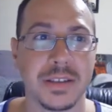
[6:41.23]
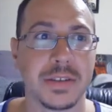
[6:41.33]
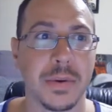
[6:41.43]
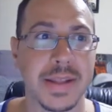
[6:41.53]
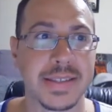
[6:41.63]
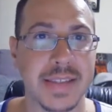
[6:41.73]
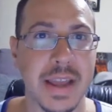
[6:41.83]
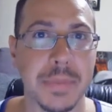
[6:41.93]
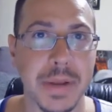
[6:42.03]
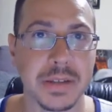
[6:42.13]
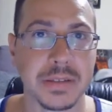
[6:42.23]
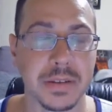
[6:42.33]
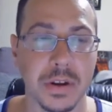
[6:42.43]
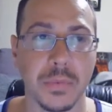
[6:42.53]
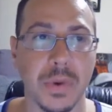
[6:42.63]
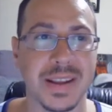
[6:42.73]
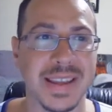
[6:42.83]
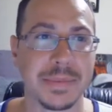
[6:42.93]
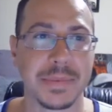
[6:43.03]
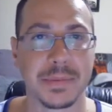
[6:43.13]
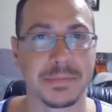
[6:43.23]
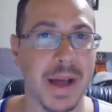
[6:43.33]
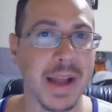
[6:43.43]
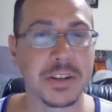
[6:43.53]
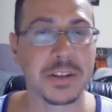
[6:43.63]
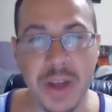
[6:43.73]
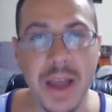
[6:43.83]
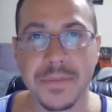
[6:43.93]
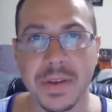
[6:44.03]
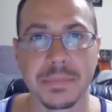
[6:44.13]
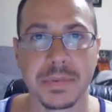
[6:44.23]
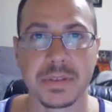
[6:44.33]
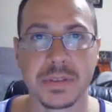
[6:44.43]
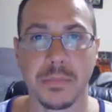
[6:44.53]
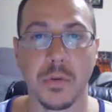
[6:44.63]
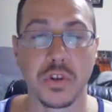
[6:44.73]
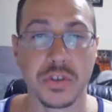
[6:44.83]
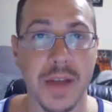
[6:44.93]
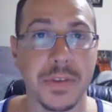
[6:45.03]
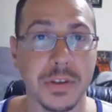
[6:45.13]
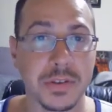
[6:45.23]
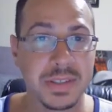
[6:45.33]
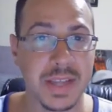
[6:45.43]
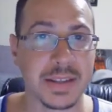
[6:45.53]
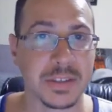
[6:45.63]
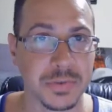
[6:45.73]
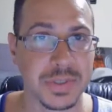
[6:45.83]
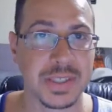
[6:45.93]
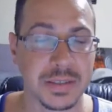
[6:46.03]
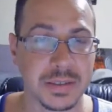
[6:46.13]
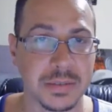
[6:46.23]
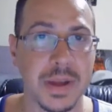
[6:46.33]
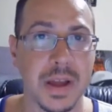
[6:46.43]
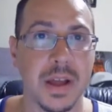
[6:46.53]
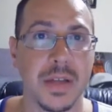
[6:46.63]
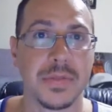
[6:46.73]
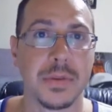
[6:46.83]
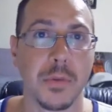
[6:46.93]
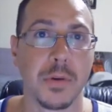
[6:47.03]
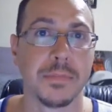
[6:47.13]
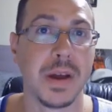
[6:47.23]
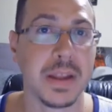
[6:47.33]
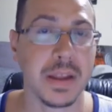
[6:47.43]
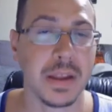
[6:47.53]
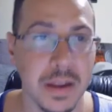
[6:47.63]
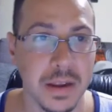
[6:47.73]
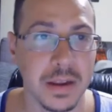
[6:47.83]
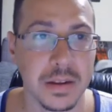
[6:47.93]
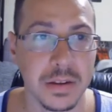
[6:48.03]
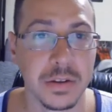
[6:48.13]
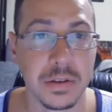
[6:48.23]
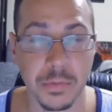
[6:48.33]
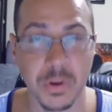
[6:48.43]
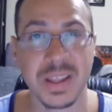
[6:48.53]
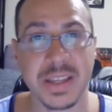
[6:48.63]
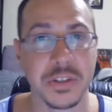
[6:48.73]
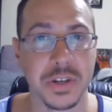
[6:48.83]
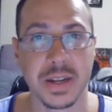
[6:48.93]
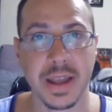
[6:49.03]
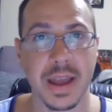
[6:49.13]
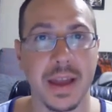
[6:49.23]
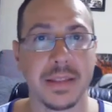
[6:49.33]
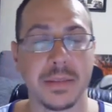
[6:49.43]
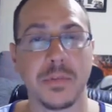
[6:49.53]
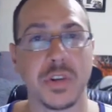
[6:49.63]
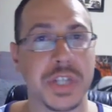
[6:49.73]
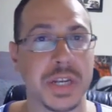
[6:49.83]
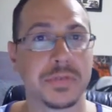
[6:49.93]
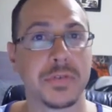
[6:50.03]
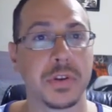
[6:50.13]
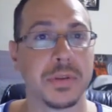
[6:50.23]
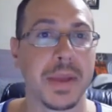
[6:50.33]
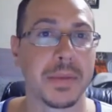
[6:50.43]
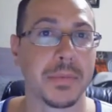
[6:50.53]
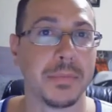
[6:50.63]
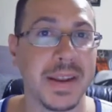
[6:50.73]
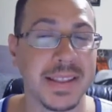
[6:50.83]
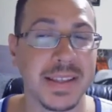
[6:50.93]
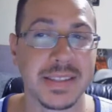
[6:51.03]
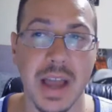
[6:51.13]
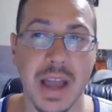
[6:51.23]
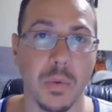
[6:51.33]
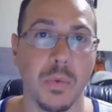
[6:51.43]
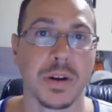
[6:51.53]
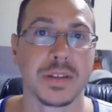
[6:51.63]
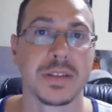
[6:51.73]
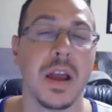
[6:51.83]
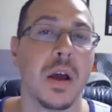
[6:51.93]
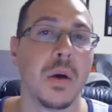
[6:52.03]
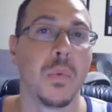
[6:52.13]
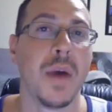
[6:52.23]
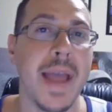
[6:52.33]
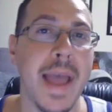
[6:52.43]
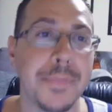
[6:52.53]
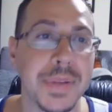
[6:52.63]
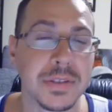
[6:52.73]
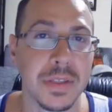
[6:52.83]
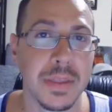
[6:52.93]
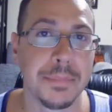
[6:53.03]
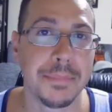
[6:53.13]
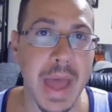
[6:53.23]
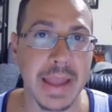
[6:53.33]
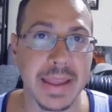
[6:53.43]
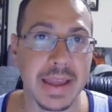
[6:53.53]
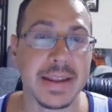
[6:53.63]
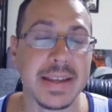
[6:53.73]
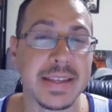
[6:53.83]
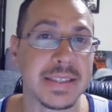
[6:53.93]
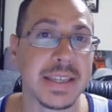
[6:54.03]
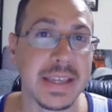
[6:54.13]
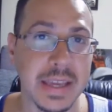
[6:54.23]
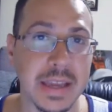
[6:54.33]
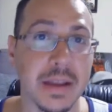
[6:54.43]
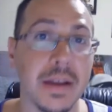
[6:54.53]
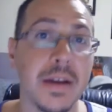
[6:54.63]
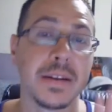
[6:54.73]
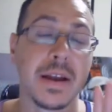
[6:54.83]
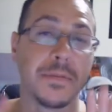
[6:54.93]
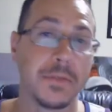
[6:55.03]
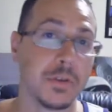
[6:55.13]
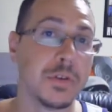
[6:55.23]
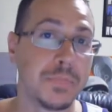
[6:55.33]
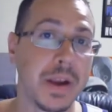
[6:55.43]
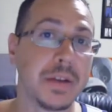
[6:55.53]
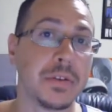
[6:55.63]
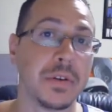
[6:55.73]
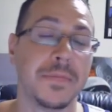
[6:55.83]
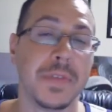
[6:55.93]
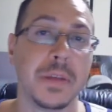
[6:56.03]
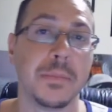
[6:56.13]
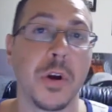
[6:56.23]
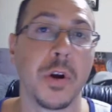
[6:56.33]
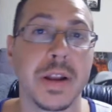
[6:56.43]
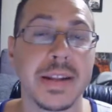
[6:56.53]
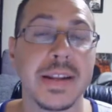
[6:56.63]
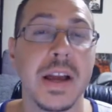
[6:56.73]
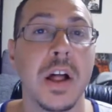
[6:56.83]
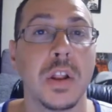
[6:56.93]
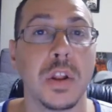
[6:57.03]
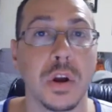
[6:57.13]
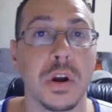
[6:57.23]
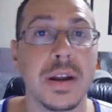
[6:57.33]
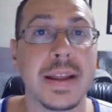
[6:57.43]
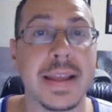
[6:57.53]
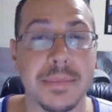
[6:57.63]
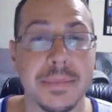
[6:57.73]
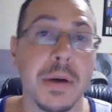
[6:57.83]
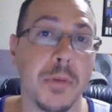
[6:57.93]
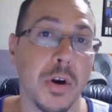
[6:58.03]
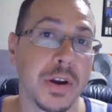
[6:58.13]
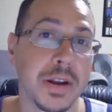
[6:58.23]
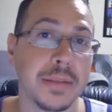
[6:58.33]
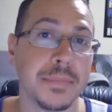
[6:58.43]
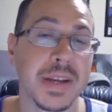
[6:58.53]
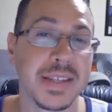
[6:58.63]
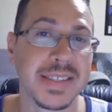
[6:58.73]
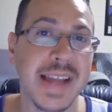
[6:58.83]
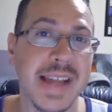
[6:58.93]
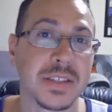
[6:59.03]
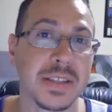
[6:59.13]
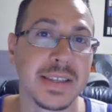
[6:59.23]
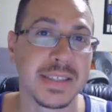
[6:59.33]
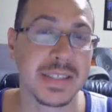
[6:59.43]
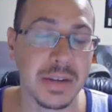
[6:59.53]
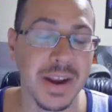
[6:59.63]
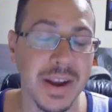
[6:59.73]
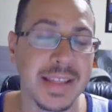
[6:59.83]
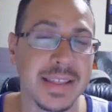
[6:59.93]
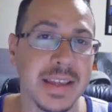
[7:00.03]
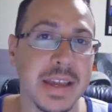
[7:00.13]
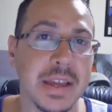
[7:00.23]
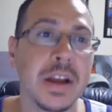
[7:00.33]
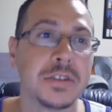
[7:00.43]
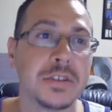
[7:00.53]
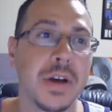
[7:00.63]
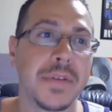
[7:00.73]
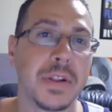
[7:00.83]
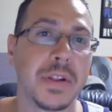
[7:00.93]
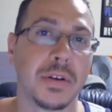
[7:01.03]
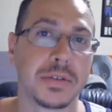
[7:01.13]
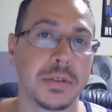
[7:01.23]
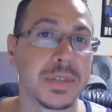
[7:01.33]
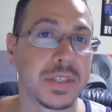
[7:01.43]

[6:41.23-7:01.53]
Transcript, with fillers: so it's there because they're going to want to keep buying traffic because the more traffic you send into a system, the more money, you, the more leads you're going to get, and the more chance for you to make more money. That's how it works. What happens on the back end is the key. Now, if you're brand new to affiliate marketing, learn email marketing because that is the secret and the key to having long-term